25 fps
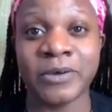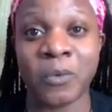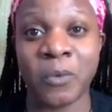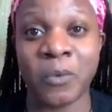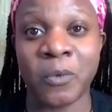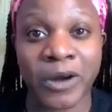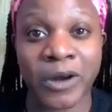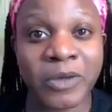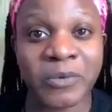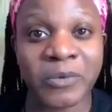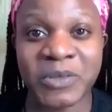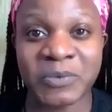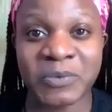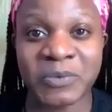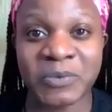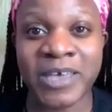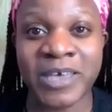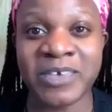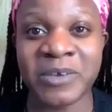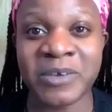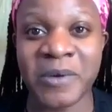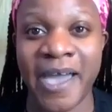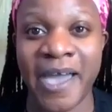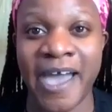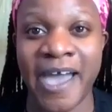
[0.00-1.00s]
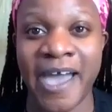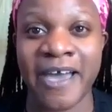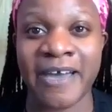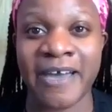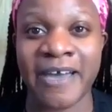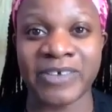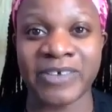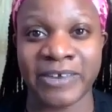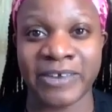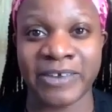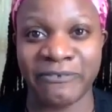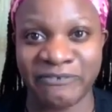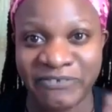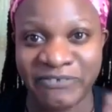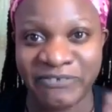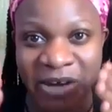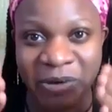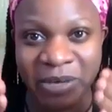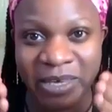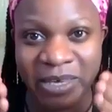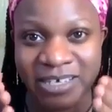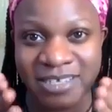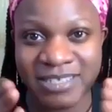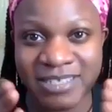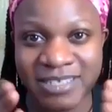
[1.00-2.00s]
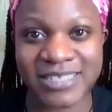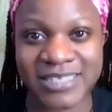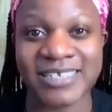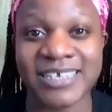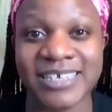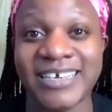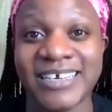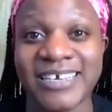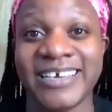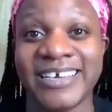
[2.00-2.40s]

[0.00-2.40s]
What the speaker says: Work with what you have and focus.